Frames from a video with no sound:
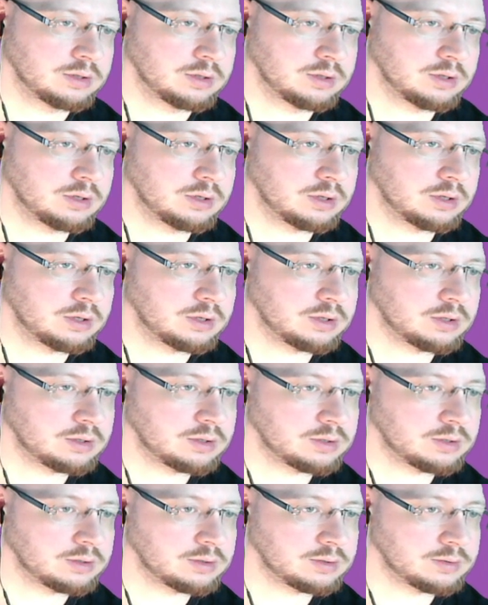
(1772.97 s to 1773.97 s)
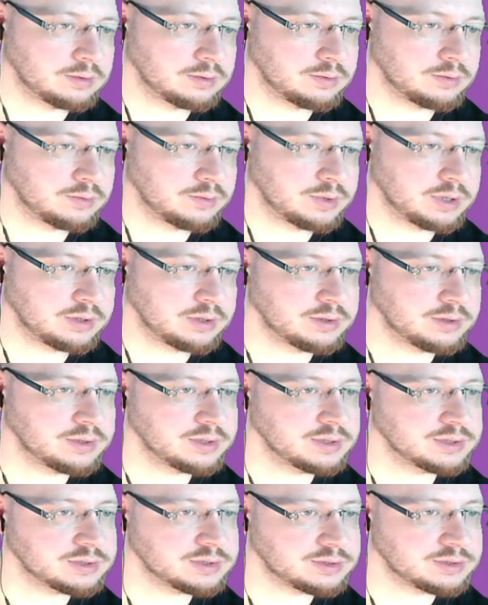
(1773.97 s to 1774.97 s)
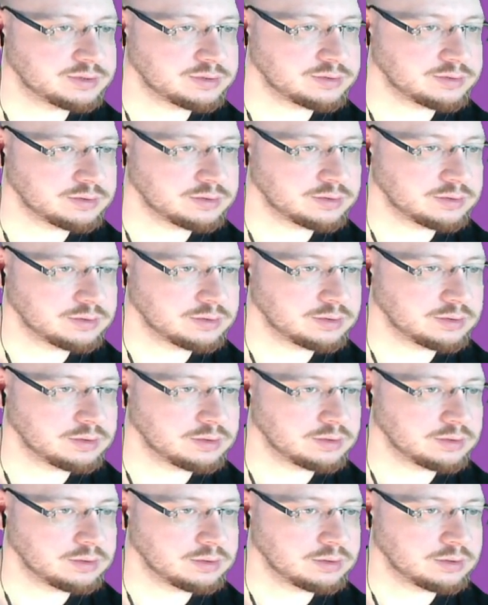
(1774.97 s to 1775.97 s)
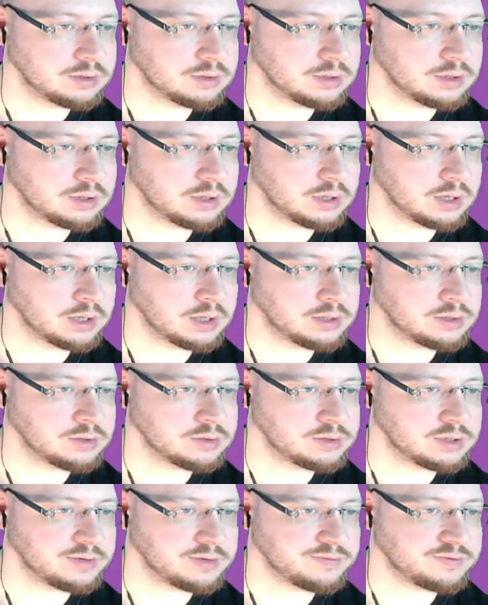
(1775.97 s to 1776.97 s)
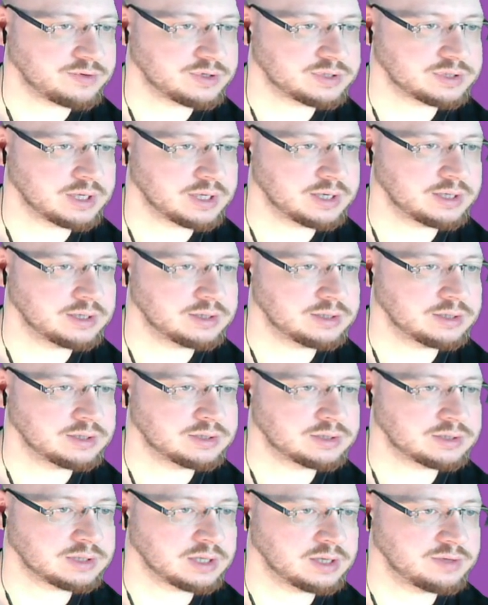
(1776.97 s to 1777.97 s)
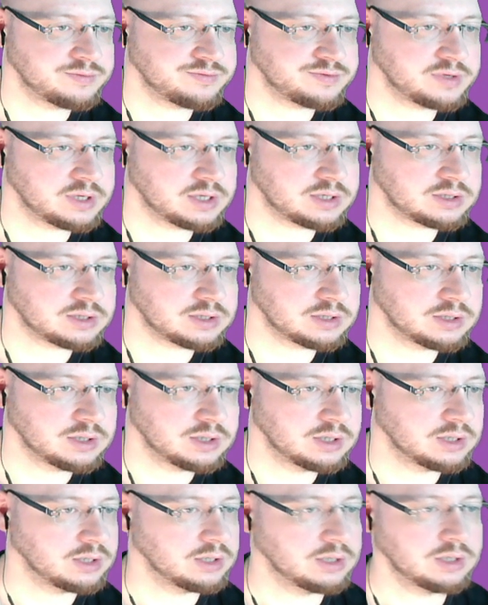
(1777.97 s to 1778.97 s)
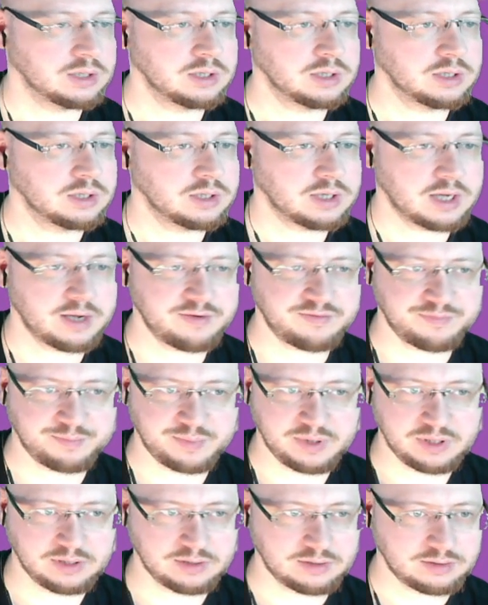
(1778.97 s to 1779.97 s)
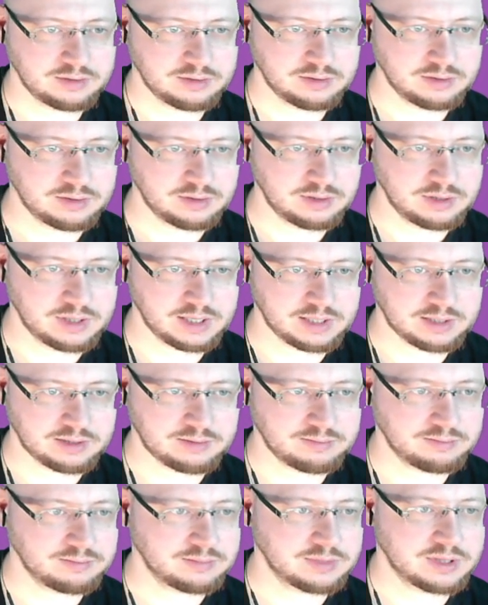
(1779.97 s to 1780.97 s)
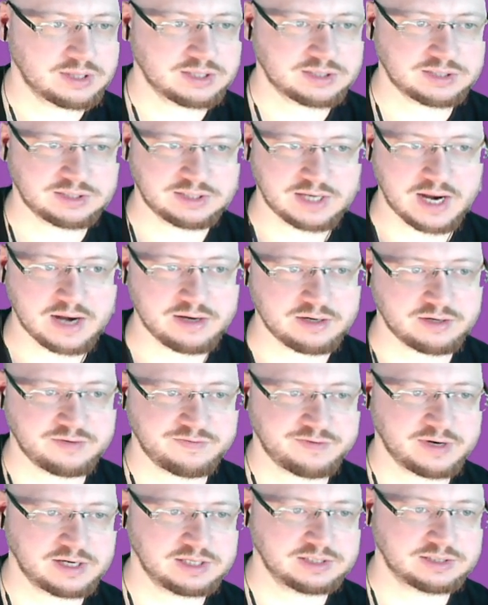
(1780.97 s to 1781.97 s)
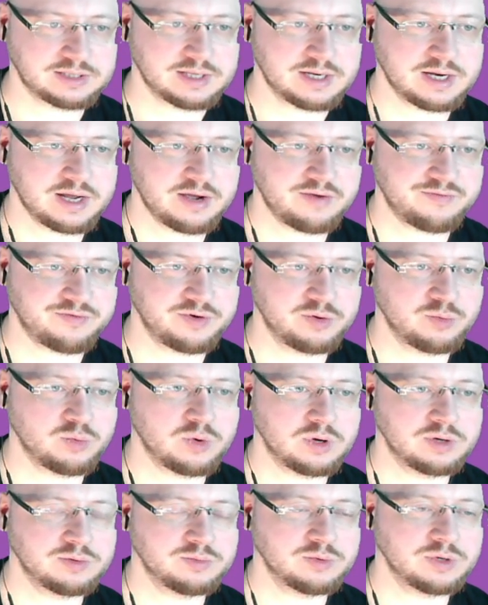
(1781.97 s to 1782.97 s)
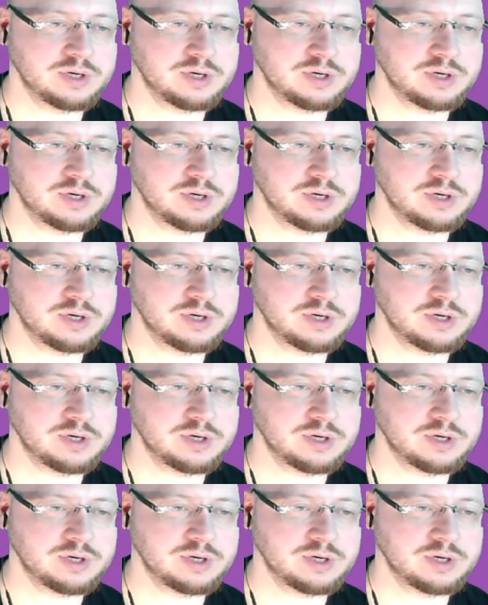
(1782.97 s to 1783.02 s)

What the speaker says: Where is... I don't have ResEdit itself yet. I've been, like, the standard files that everyone would